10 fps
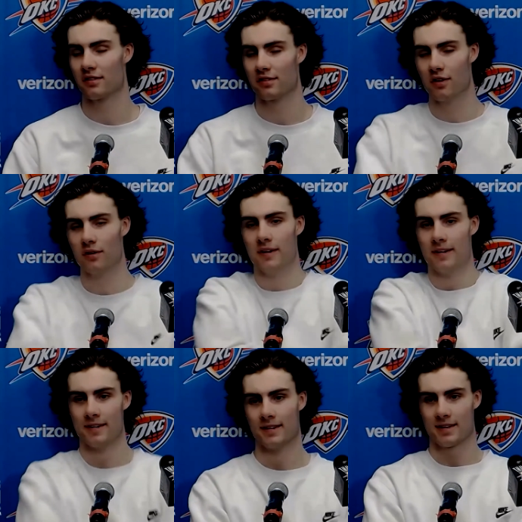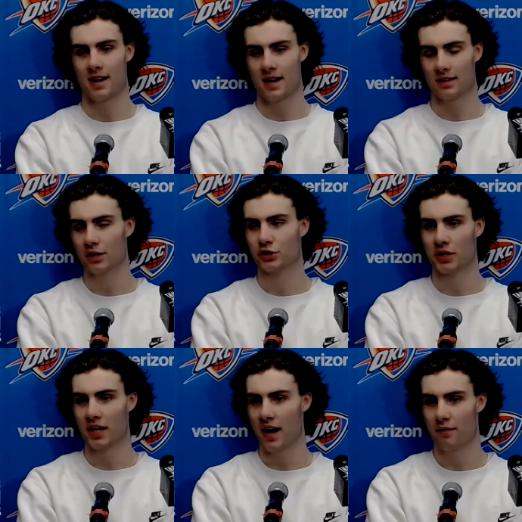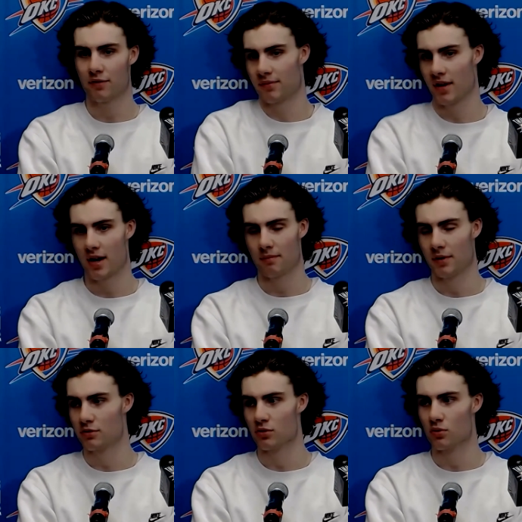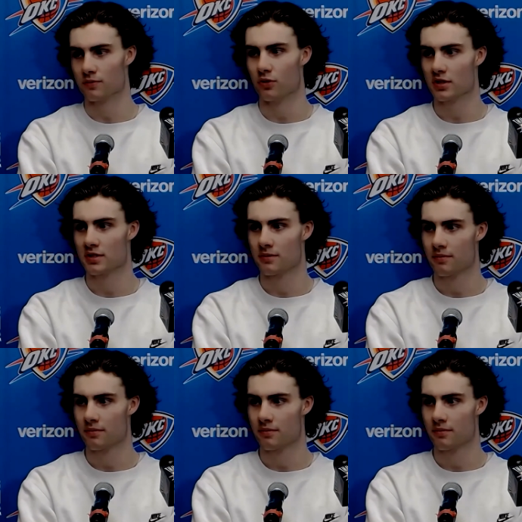So, uh, luxury to have, and um, he was awesome for us